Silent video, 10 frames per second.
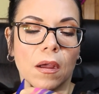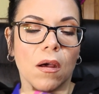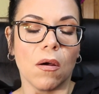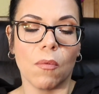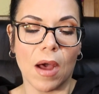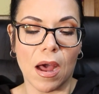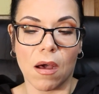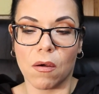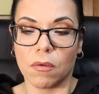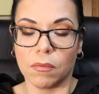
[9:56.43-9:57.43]
Oh
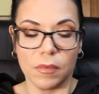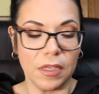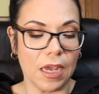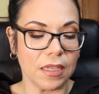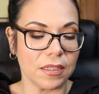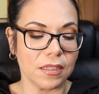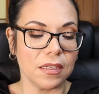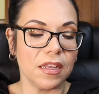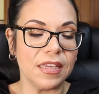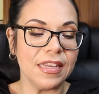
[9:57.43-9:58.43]
wow,
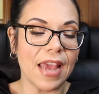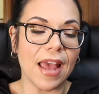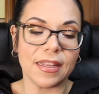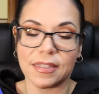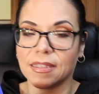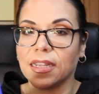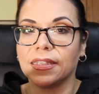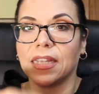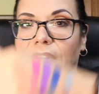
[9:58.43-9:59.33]
yes, yes. It's